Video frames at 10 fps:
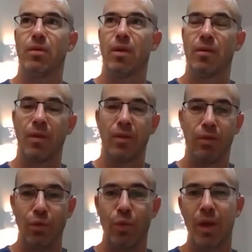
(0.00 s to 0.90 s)
the
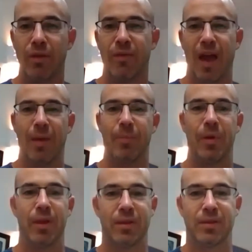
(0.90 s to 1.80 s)
doing of
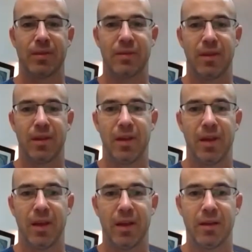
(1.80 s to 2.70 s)
happiness
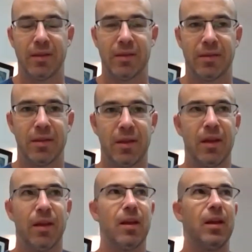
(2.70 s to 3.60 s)
is
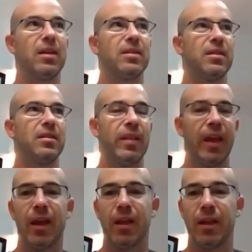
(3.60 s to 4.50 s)
a
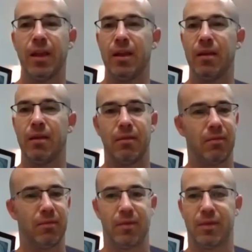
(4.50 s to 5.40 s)
daily
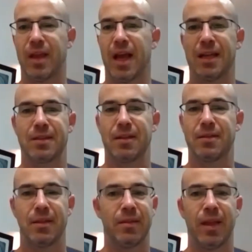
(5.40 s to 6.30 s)
task.
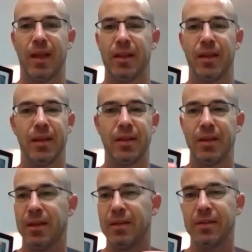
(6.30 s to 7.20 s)
It's a
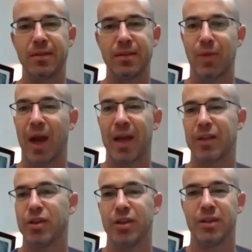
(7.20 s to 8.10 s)
daily
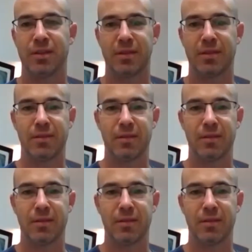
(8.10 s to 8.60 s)
strategies